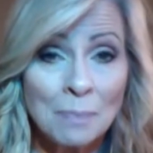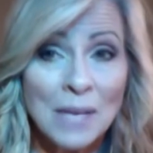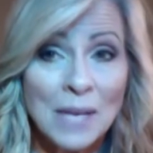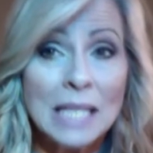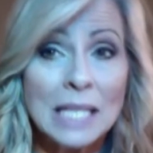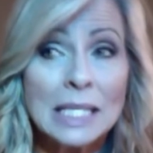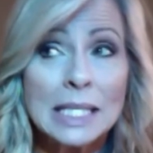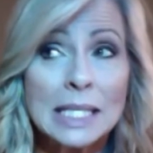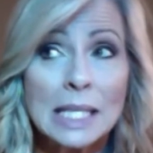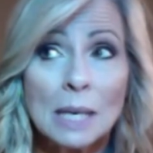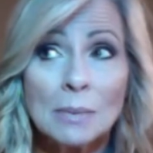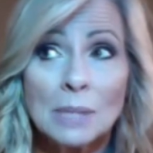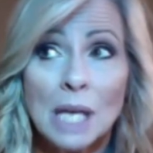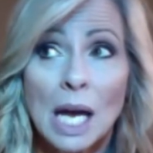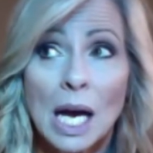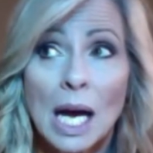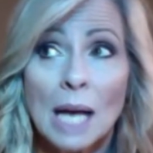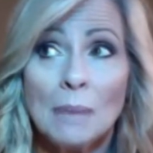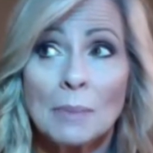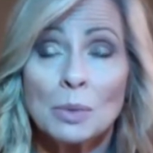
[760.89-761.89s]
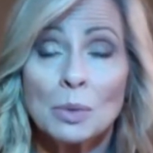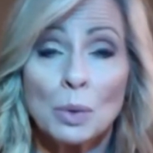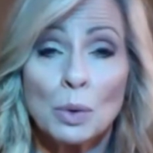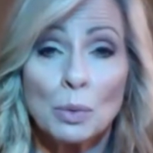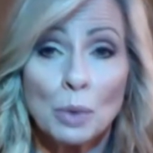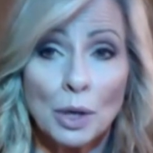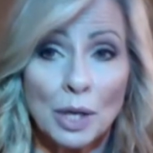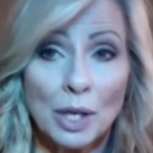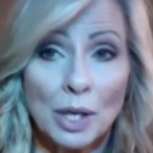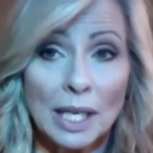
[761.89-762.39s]
And sometimes when
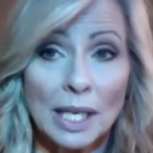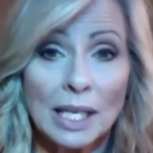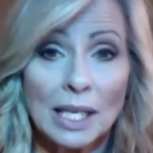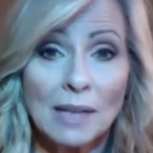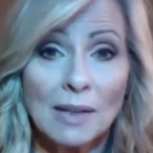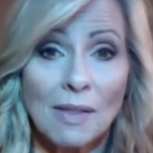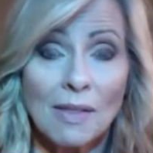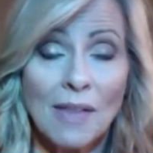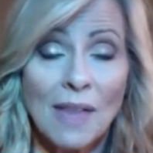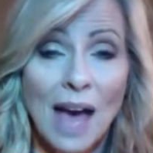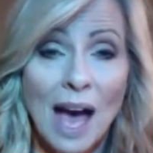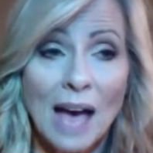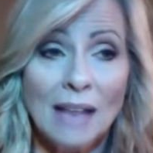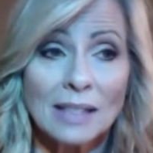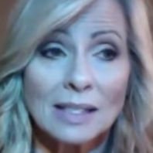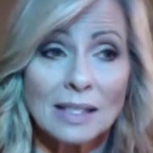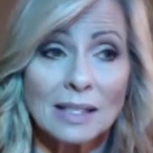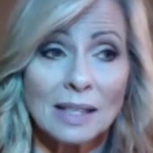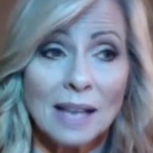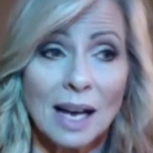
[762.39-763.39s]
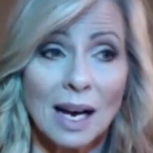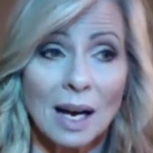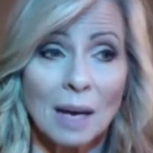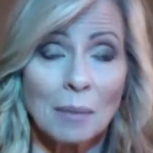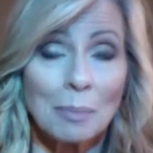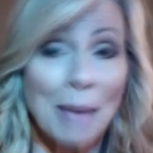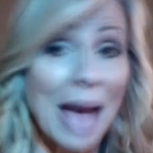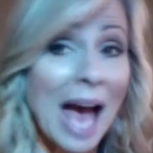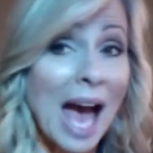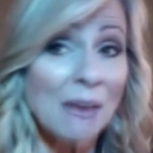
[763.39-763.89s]
we're in that uh,
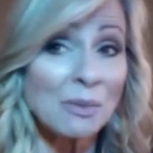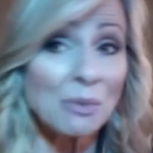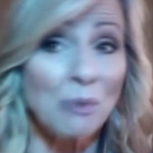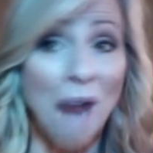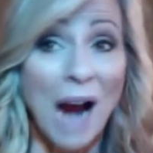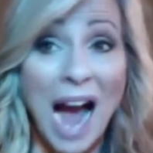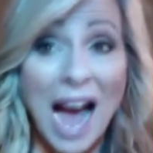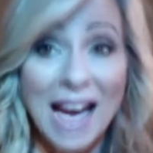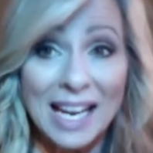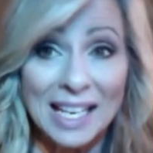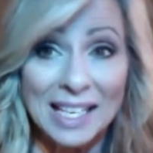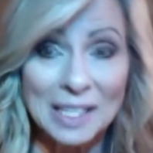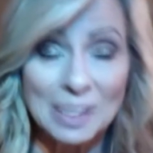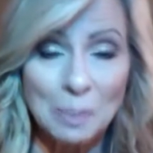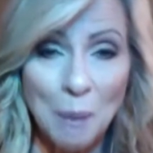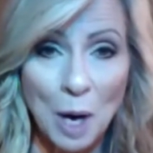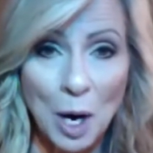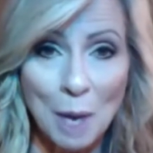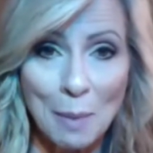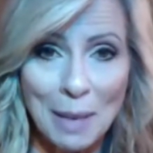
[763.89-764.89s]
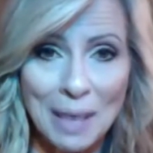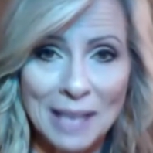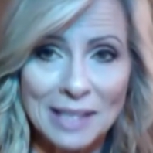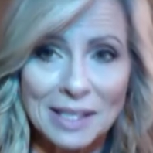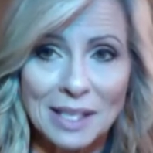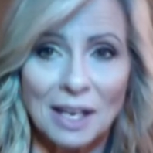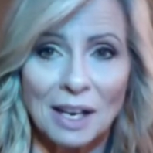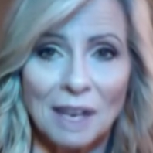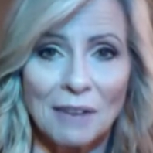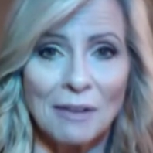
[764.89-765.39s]
bad rat experiment
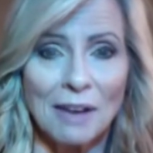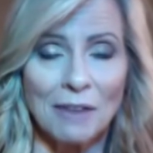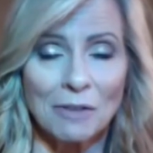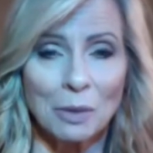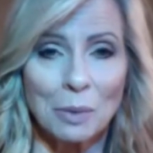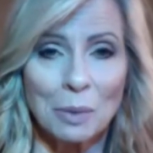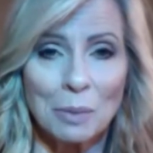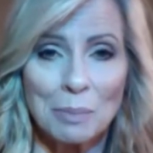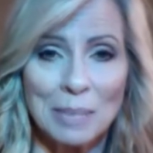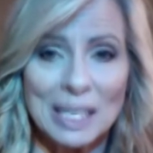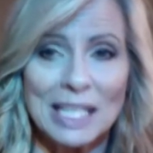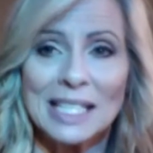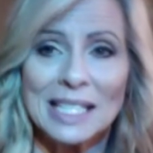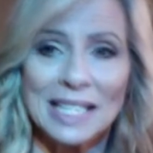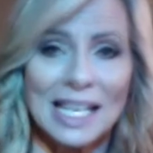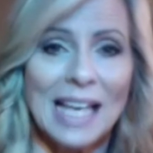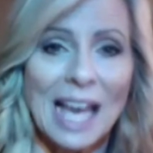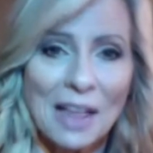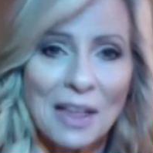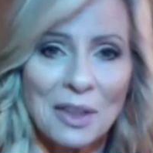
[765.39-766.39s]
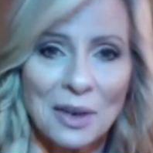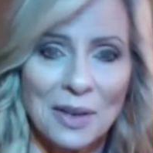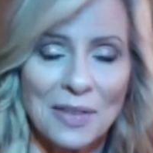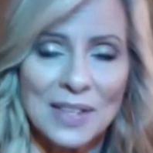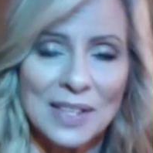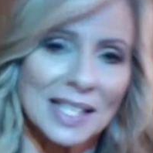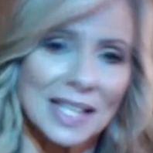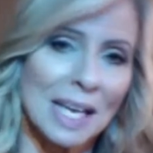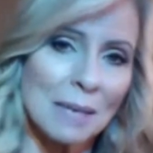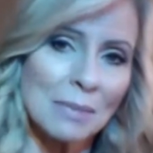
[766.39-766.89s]
of everyone being together at the
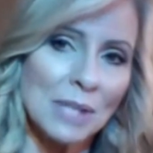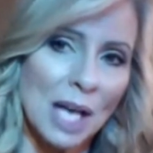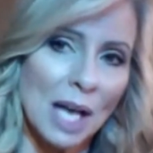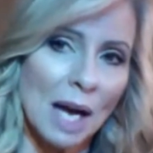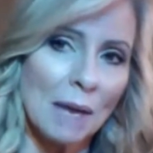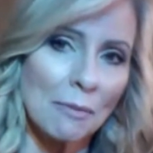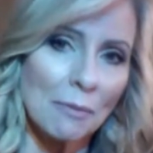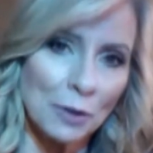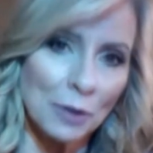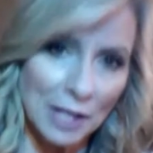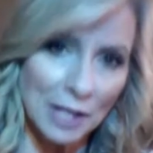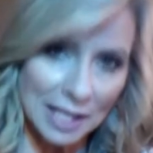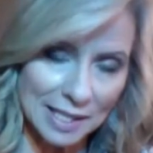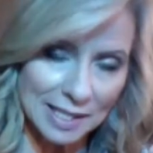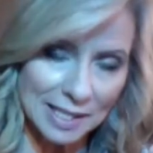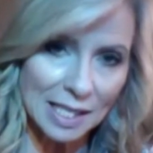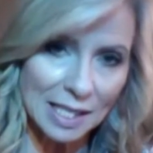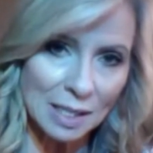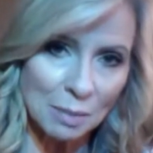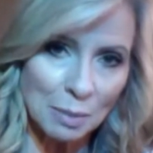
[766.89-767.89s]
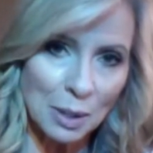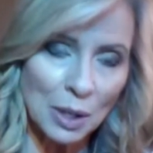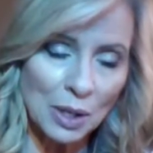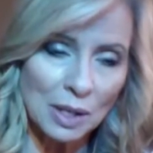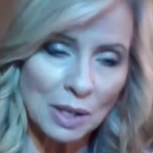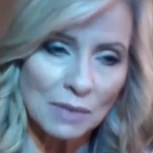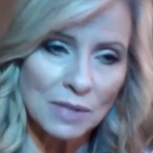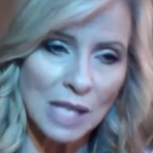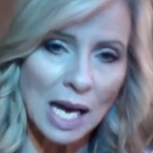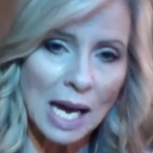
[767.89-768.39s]
same time for an extended period
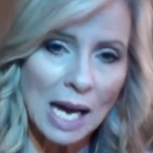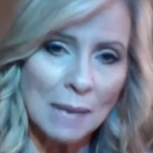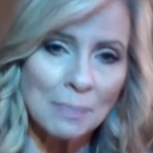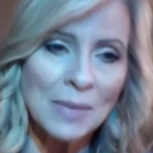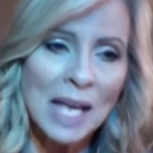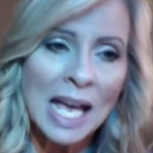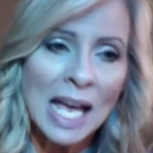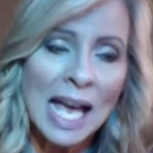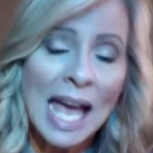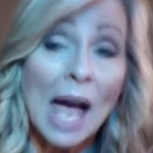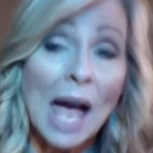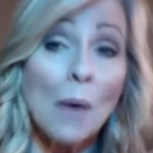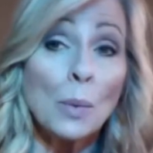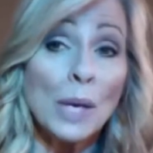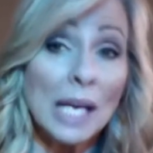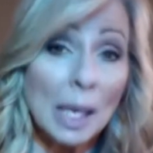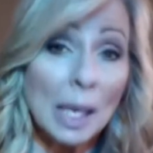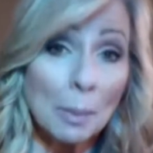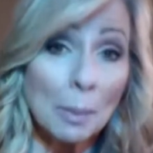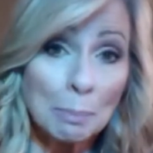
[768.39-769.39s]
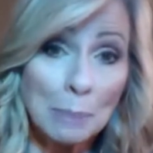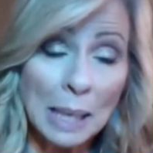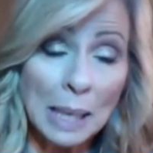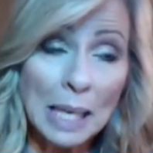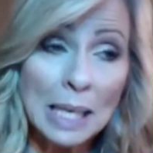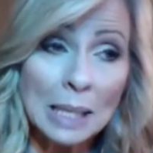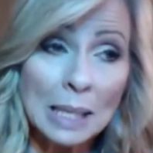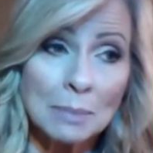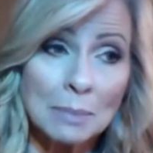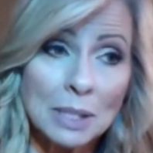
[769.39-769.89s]
of time and we get
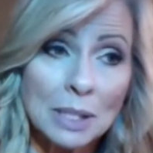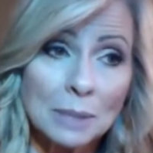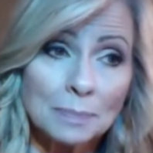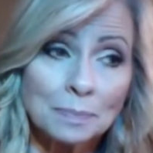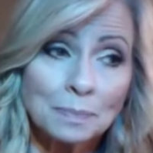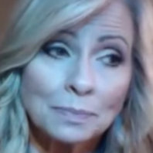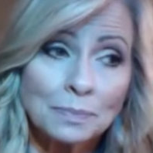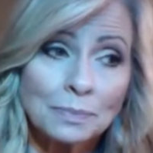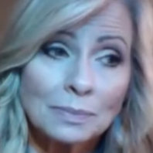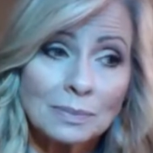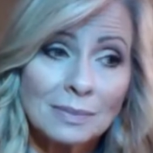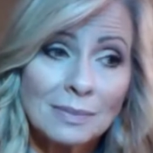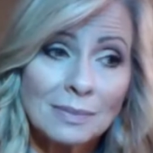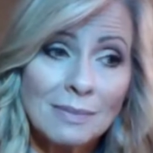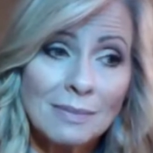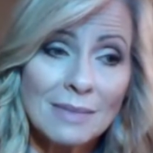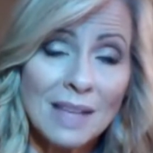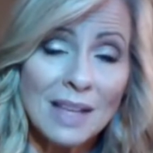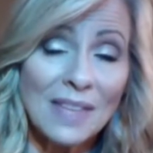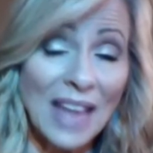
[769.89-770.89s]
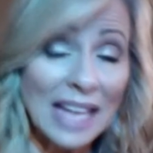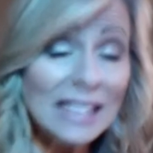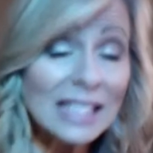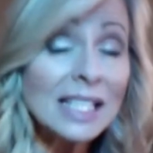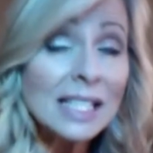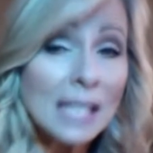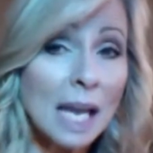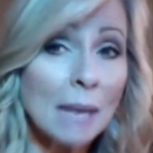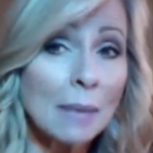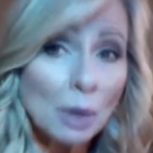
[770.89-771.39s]
bumped, that's a
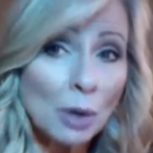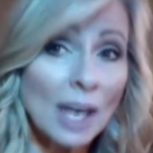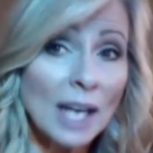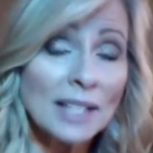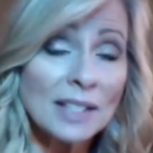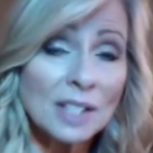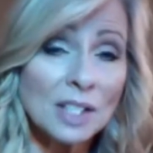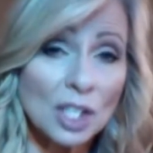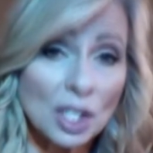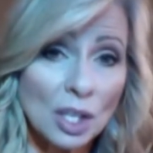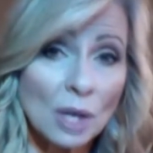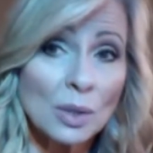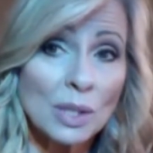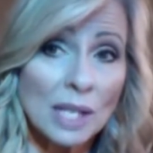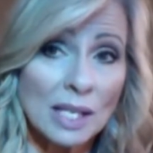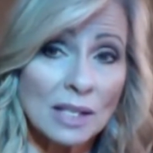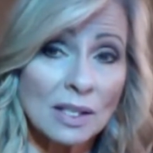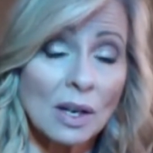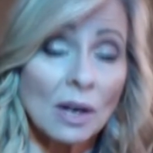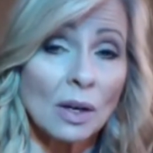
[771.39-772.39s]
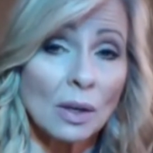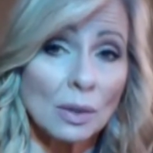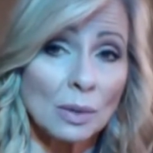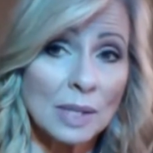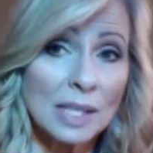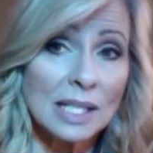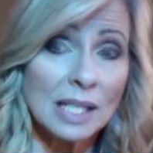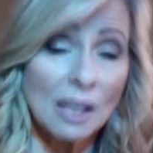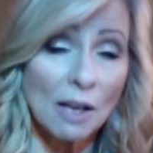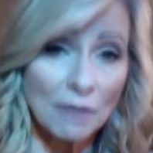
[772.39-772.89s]
time Christ shows us our own
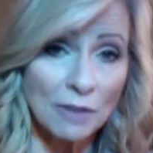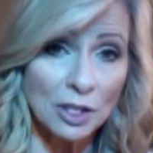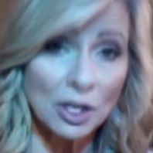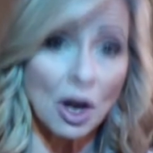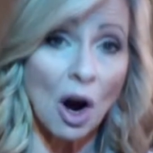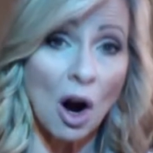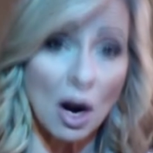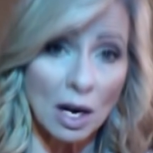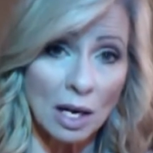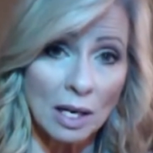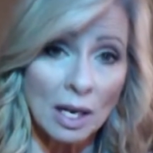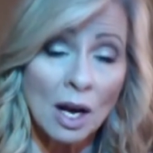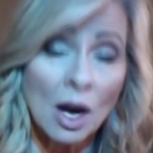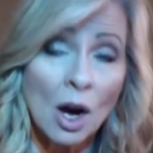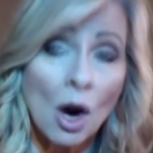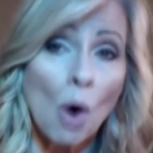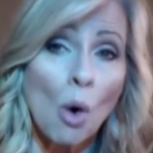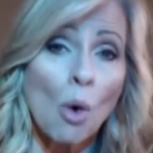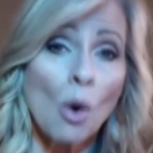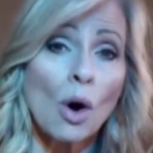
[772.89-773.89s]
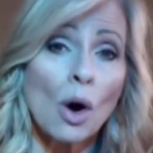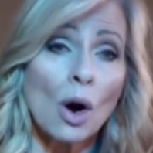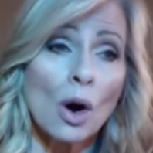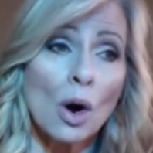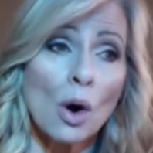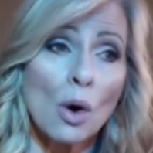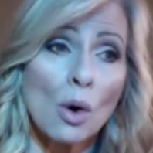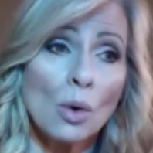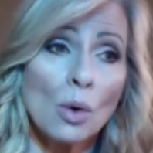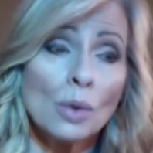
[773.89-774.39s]
selfish heart or our
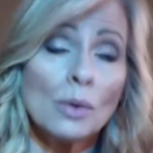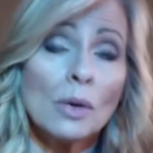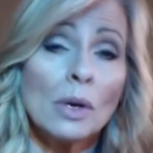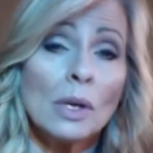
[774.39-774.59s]
own